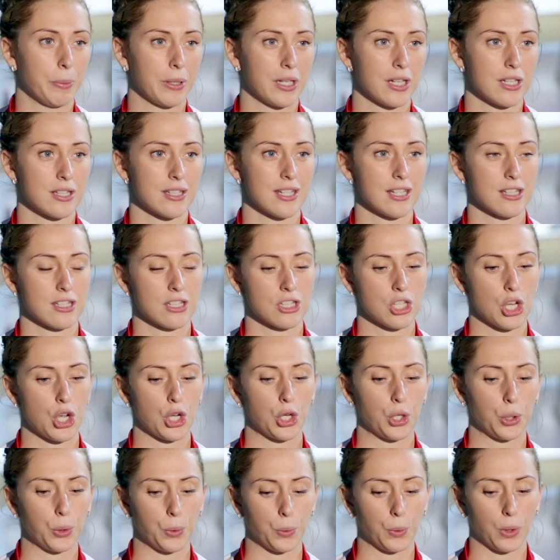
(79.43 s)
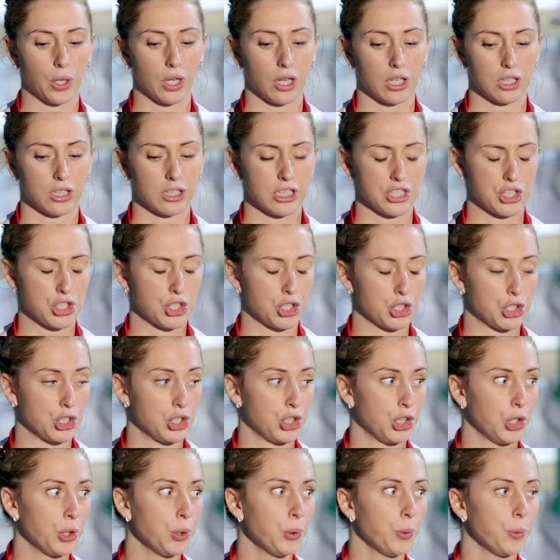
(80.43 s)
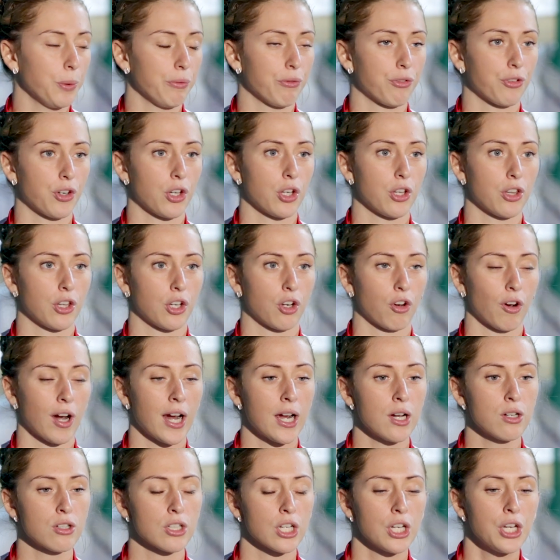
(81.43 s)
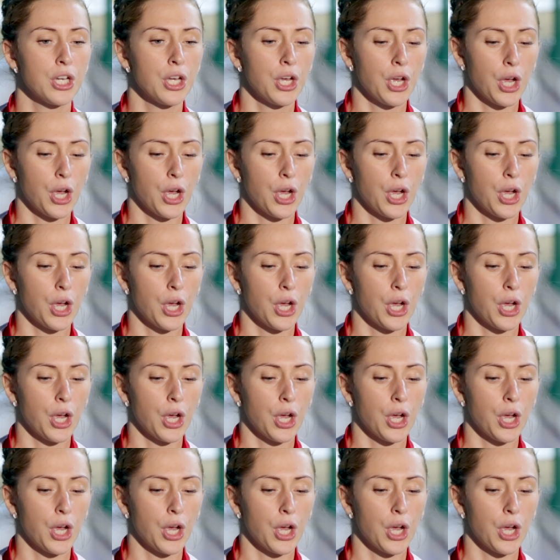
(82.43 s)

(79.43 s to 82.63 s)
because it's just you in front of the crowd.